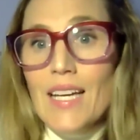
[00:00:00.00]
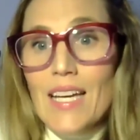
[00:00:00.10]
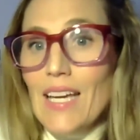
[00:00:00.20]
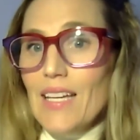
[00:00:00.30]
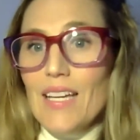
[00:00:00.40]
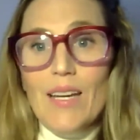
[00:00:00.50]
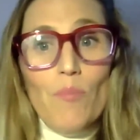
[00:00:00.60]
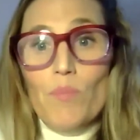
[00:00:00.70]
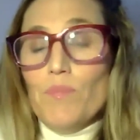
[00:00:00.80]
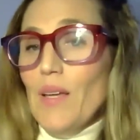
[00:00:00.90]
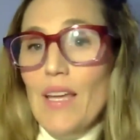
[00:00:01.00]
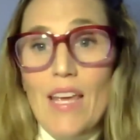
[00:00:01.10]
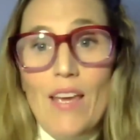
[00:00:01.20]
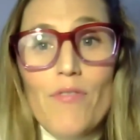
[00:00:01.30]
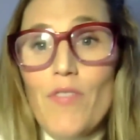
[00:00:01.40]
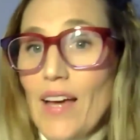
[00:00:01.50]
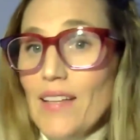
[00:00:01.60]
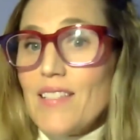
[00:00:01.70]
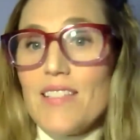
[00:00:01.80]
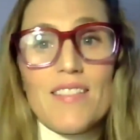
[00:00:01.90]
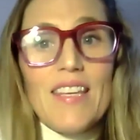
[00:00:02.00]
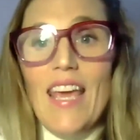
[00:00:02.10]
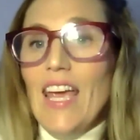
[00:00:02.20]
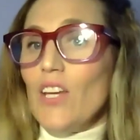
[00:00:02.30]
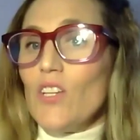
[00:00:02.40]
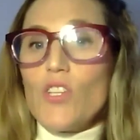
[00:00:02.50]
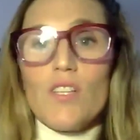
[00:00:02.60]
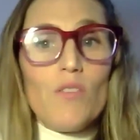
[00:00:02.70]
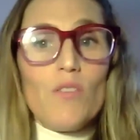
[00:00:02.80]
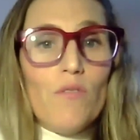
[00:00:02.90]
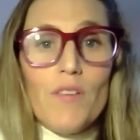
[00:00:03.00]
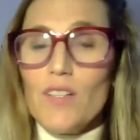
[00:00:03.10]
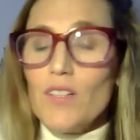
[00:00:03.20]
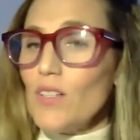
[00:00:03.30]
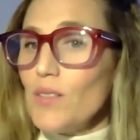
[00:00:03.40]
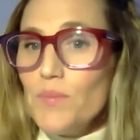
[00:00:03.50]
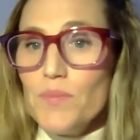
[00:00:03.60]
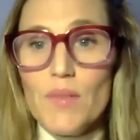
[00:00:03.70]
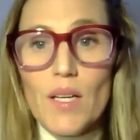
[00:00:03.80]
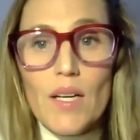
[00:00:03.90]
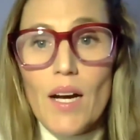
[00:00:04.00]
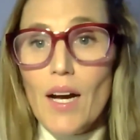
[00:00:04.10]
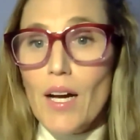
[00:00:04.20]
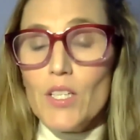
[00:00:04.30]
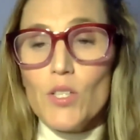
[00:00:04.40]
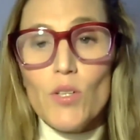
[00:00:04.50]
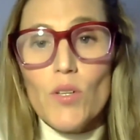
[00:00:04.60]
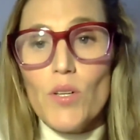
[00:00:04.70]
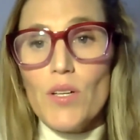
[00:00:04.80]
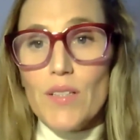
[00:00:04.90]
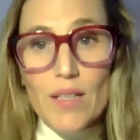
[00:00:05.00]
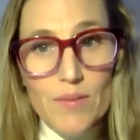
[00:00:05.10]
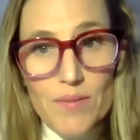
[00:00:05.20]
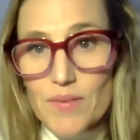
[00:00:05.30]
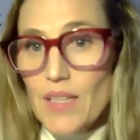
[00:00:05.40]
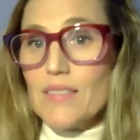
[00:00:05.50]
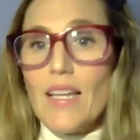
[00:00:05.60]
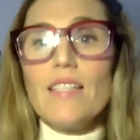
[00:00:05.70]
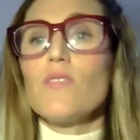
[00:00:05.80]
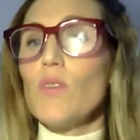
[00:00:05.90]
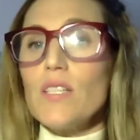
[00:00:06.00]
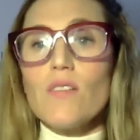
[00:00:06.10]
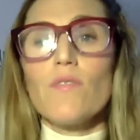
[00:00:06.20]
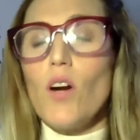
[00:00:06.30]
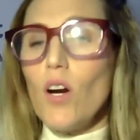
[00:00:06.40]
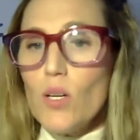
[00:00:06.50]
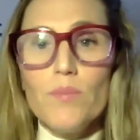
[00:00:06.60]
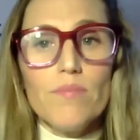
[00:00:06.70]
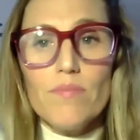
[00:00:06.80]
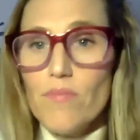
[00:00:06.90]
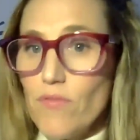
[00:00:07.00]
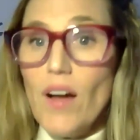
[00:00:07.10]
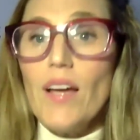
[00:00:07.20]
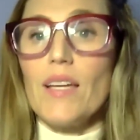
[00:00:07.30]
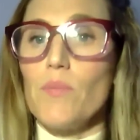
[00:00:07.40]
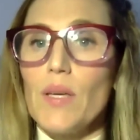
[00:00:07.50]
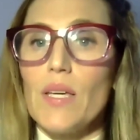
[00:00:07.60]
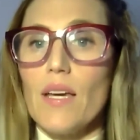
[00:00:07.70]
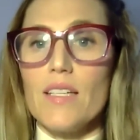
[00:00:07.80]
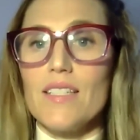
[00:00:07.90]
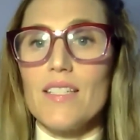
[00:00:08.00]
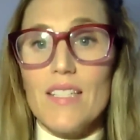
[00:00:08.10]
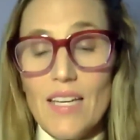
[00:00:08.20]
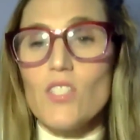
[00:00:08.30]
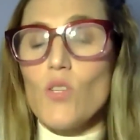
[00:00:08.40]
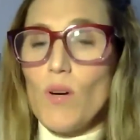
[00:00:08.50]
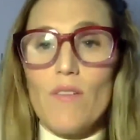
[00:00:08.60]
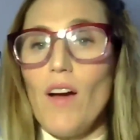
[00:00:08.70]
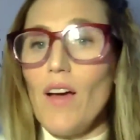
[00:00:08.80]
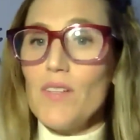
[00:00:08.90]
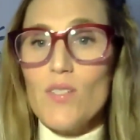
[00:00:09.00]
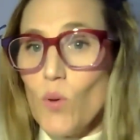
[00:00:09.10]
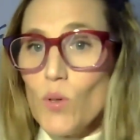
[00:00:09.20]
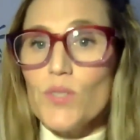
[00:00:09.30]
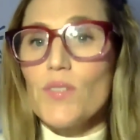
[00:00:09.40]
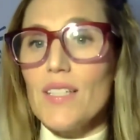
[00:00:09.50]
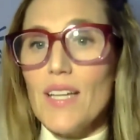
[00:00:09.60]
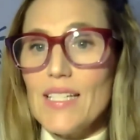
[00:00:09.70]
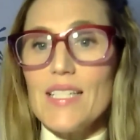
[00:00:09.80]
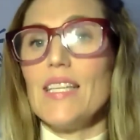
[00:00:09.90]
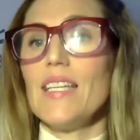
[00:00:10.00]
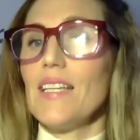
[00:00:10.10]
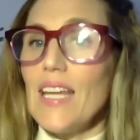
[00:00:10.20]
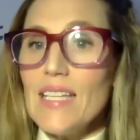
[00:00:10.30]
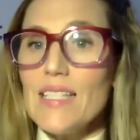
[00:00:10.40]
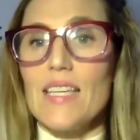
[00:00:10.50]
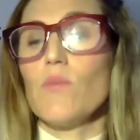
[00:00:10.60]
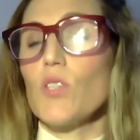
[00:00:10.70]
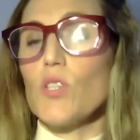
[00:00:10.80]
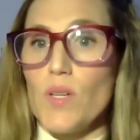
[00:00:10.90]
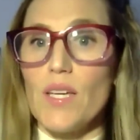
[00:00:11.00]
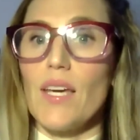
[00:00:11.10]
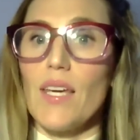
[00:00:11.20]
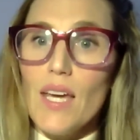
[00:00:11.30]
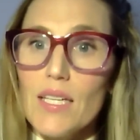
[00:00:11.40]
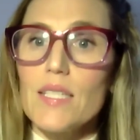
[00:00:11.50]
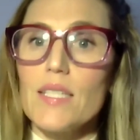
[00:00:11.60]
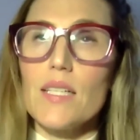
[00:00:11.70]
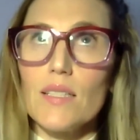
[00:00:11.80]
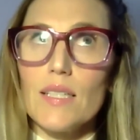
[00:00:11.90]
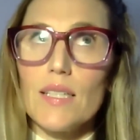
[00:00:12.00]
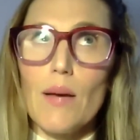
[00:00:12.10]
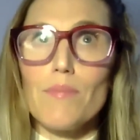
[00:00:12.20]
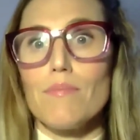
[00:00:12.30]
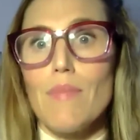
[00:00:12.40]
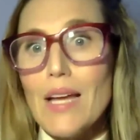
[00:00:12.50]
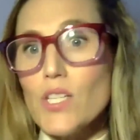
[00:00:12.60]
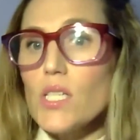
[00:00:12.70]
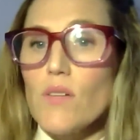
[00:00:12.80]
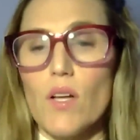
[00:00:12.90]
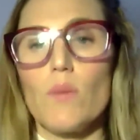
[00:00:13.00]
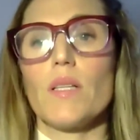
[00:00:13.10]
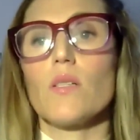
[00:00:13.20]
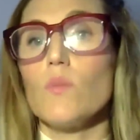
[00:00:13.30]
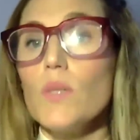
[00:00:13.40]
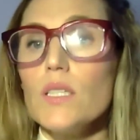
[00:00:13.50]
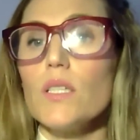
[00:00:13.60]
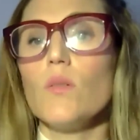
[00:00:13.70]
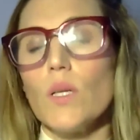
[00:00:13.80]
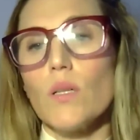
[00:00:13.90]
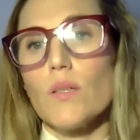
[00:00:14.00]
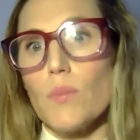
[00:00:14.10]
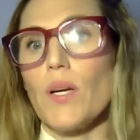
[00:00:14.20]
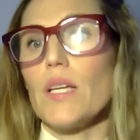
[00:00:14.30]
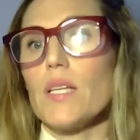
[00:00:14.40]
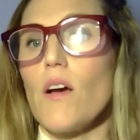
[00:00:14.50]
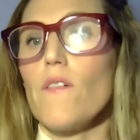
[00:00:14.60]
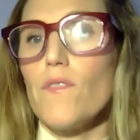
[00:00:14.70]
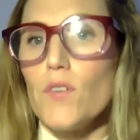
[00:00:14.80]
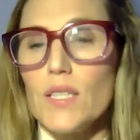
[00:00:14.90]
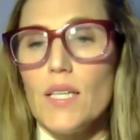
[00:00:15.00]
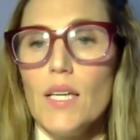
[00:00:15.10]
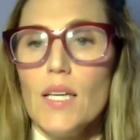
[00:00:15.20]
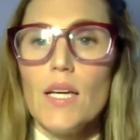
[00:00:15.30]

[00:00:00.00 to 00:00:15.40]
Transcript: if that's the age that you feel you're less risk for harm, fine, because yes, 25 is older than 19 and 18, which again, is still in that magic developmental window where the brain is not fully